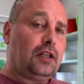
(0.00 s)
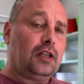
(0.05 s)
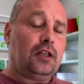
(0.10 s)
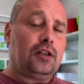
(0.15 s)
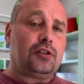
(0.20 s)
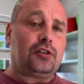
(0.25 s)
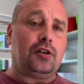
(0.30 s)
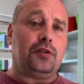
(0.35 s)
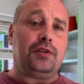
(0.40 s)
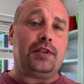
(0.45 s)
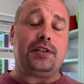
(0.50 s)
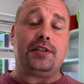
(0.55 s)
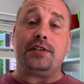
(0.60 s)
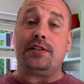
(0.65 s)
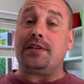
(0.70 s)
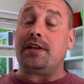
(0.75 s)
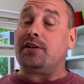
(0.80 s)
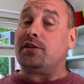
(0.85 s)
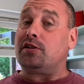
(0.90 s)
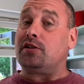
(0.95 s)
So this is
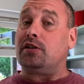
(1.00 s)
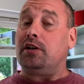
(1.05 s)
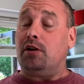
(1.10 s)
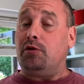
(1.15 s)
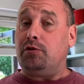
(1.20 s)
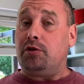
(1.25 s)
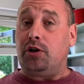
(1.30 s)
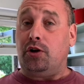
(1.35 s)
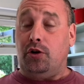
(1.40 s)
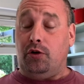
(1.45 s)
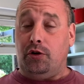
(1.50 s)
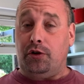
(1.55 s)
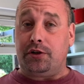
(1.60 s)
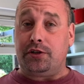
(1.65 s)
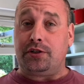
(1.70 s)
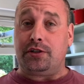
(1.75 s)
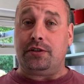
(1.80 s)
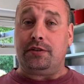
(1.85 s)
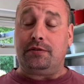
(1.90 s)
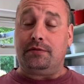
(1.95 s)
a
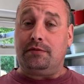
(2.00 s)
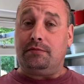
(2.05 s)
slow-cooked,